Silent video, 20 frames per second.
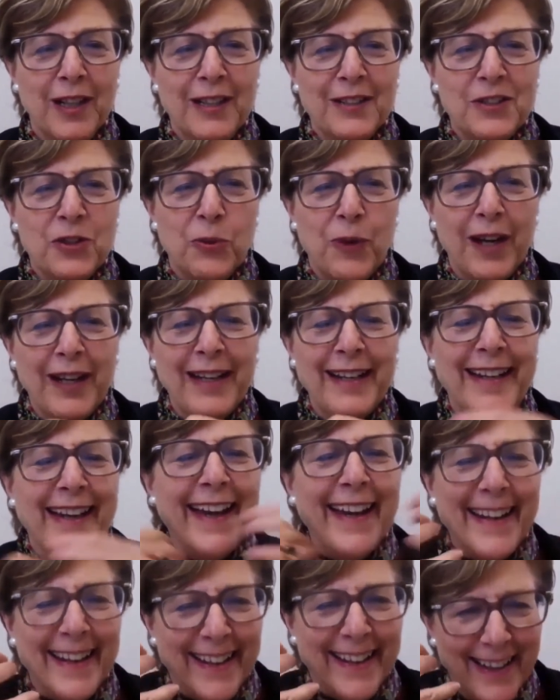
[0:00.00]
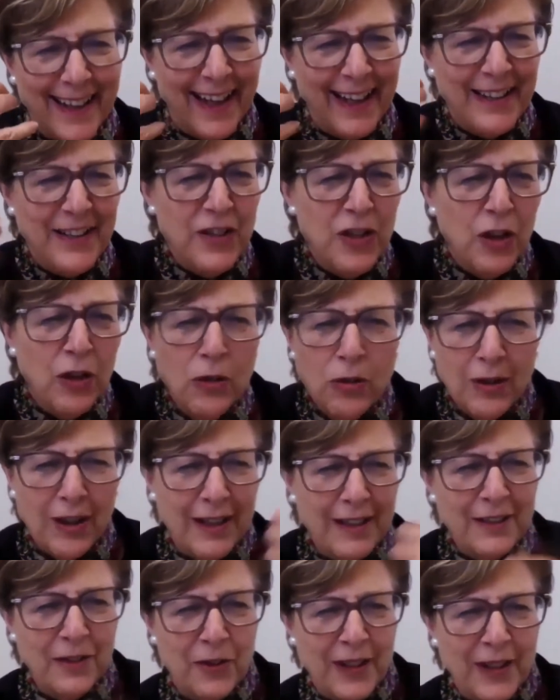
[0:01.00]
So I get it. I know,
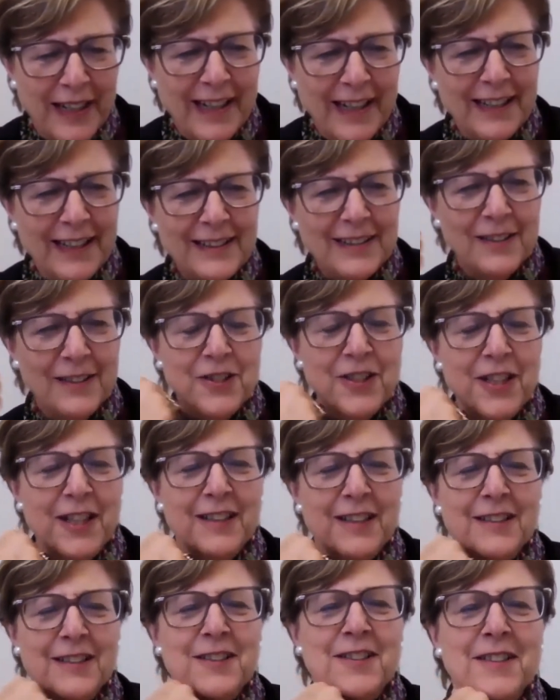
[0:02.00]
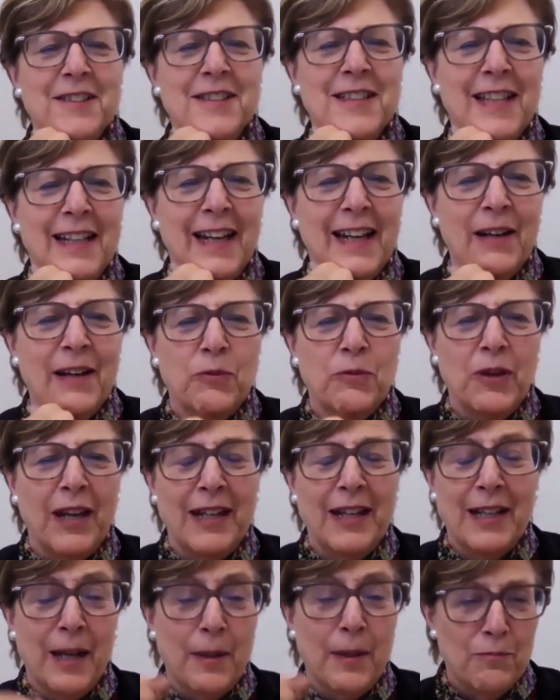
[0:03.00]
I get their challenges, and
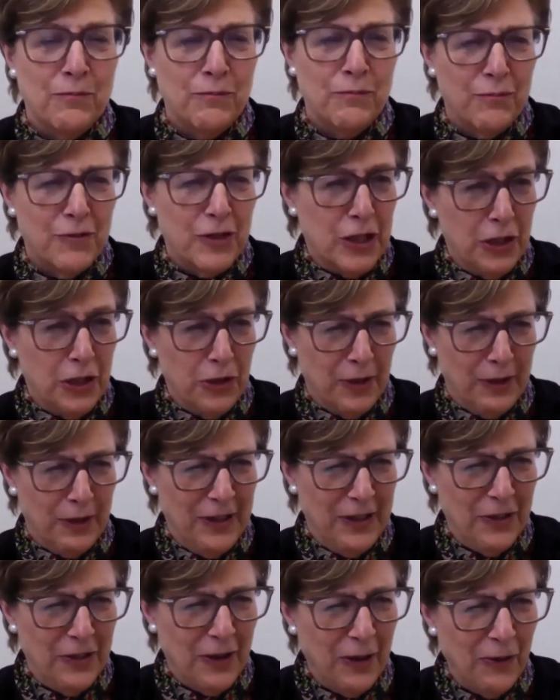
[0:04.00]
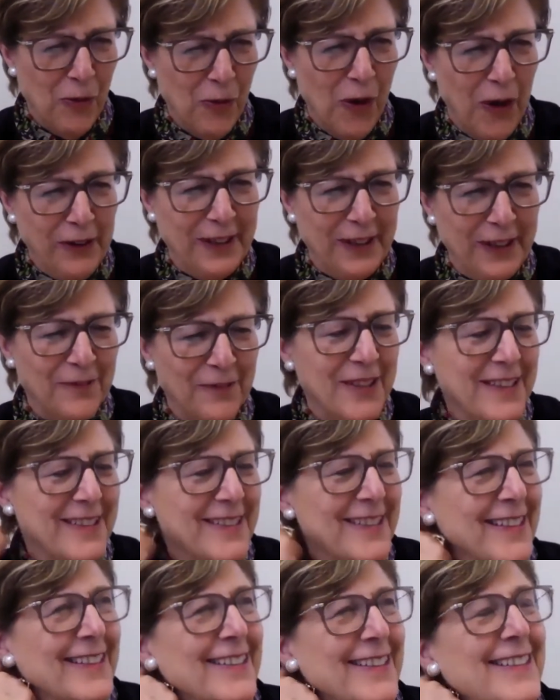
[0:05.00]
I'm cheering. I want them to
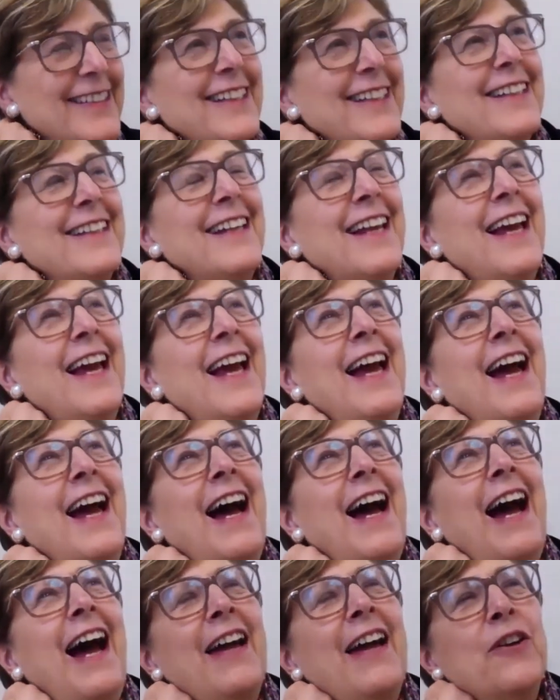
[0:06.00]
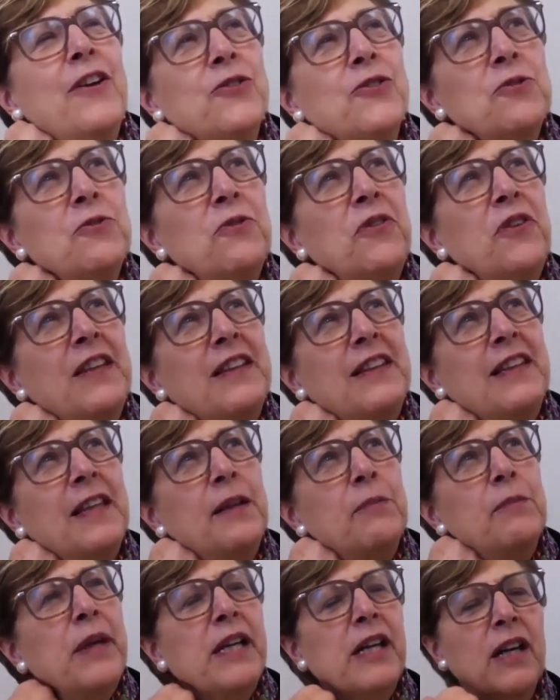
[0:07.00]
succeed. I also think that
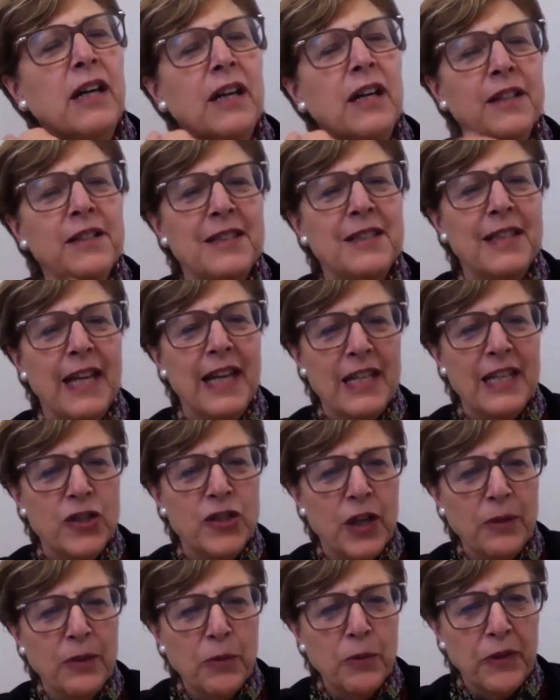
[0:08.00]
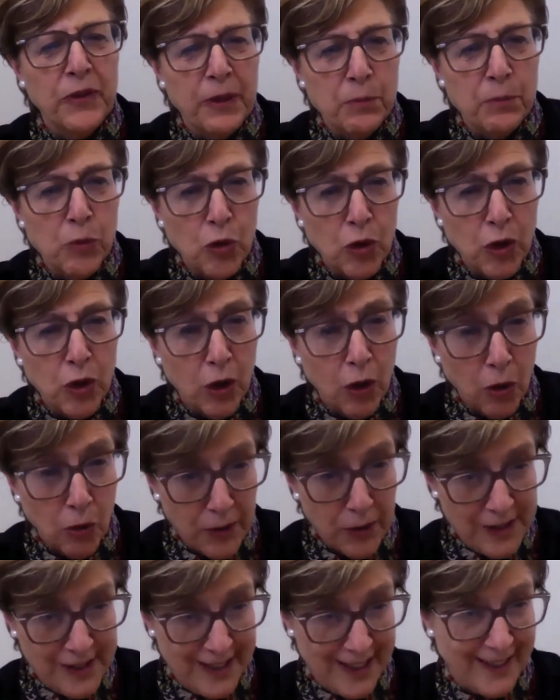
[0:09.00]
because in general they're more
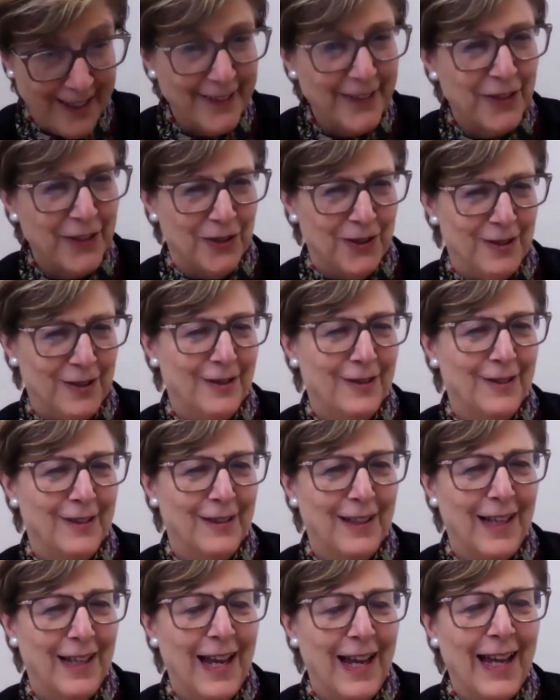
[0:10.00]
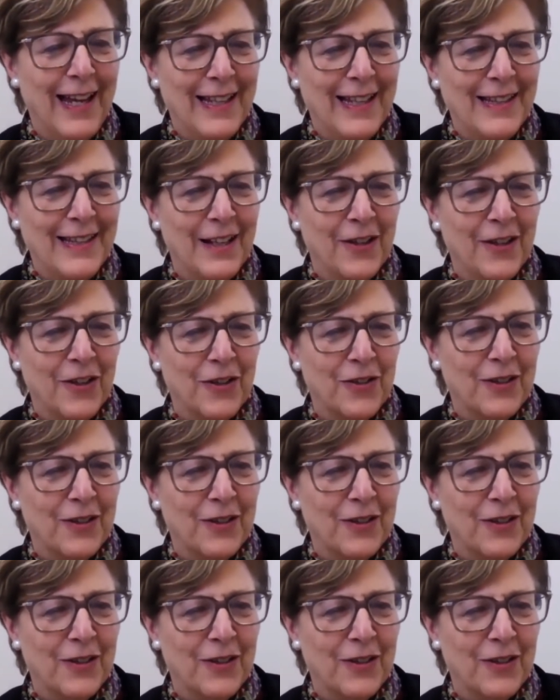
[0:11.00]
horizontal in